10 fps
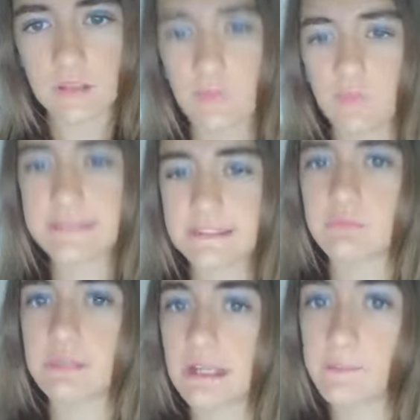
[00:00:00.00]
once a
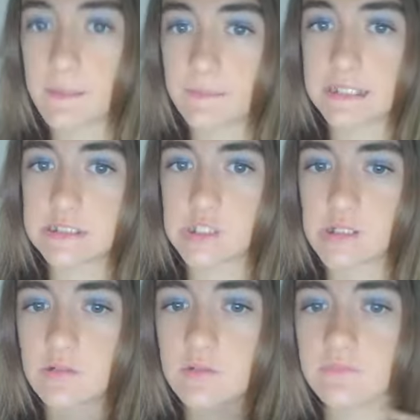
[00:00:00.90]
week on my main
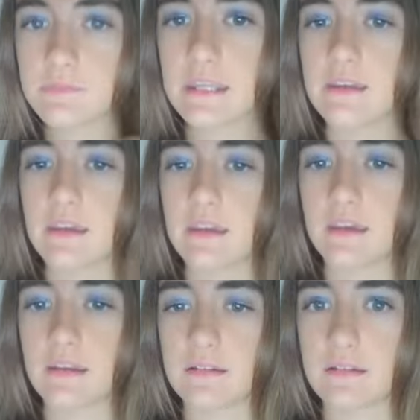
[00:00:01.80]
channel
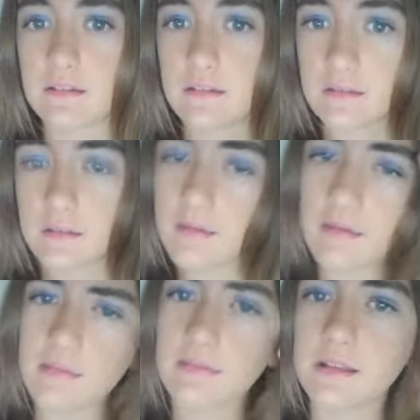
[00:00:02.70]
and the,
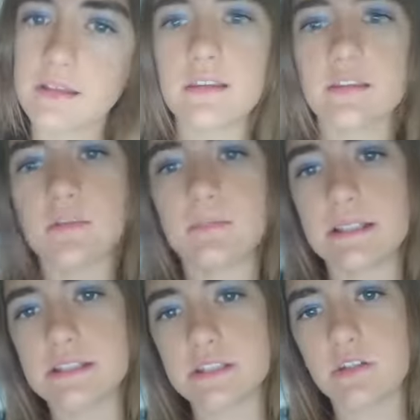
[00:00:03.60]
and the link to my
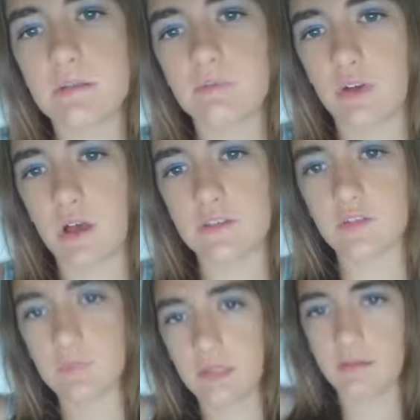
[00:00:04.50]
Instagram will
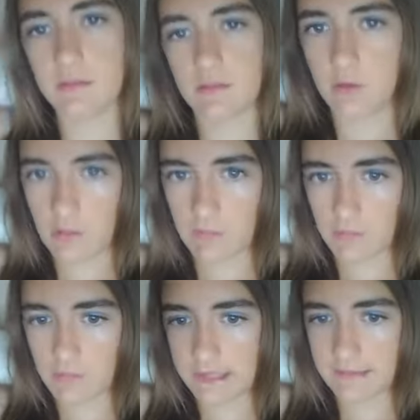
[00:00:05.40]
also be in the
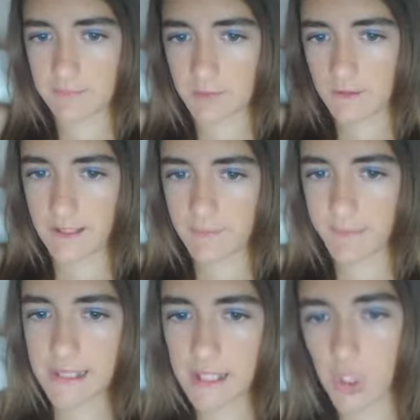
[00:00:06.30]
down, down bar down
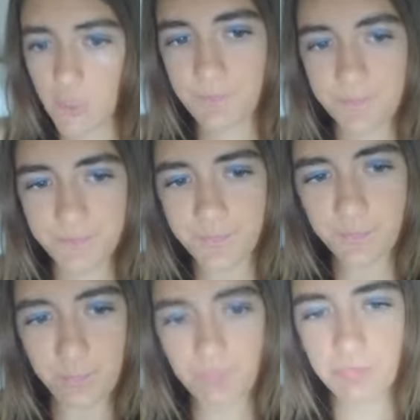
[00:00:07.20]
below
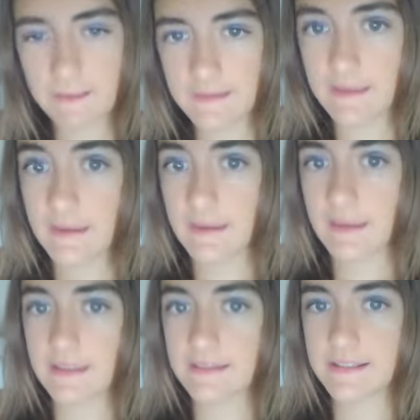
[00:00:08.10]

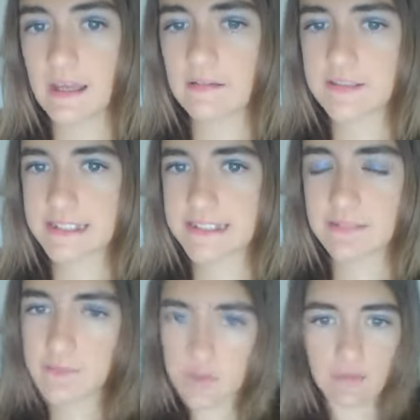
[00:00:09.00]
and yeah I was just
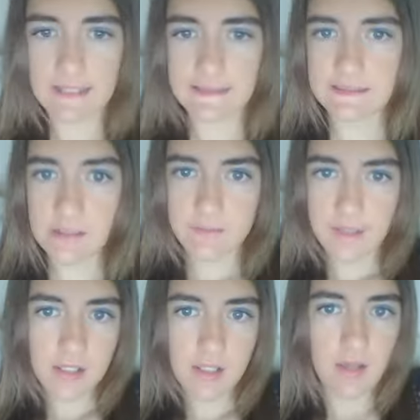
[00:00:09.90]
giving you guys an
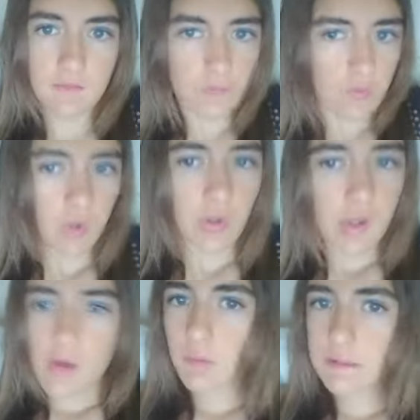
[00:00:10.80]
update of
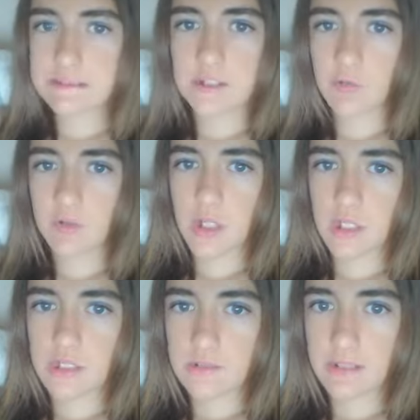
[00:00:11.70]
what's going
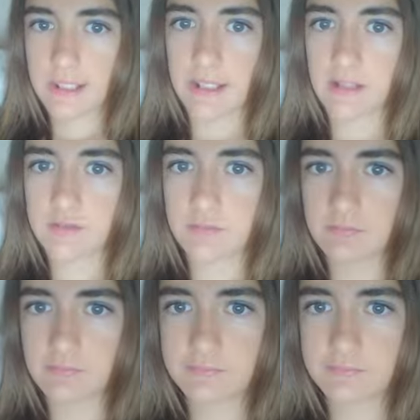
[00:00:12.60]
on and